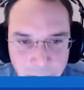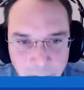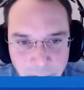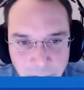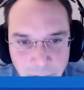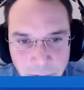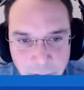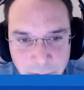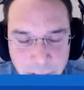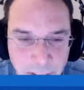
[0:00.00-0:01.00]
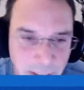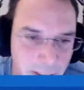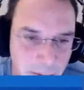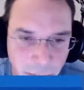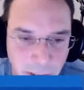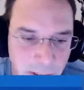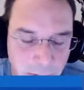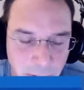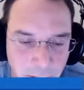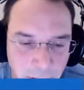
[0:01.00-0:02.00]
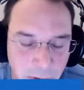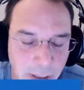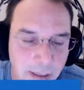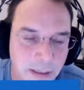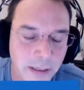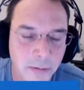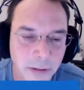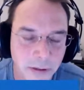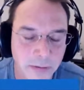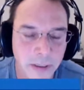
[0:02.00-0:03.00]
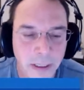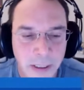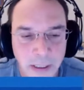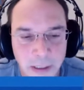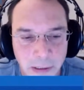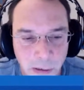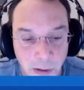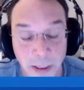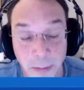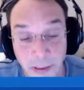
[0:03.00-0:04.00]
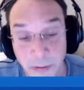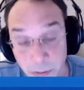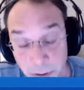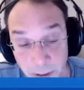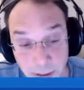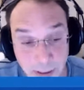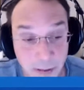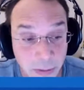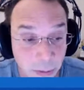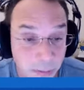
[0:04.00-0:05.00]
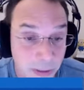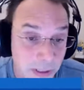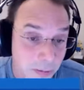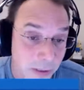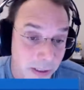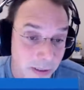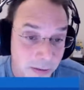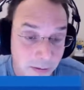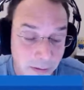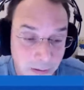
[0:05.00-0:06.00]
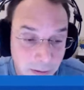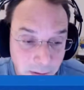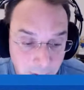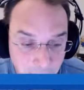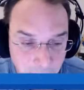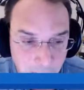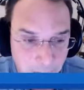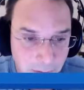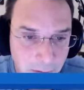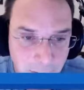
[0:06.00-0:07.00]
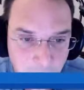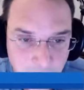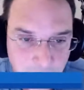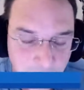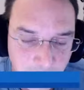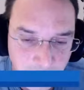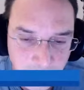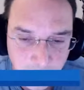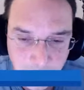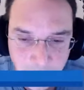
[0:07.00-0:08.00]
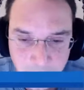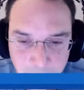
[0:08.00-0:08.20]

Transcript: of these things plus some of the new concepts. So learning about the new concepts might be something useful for people too.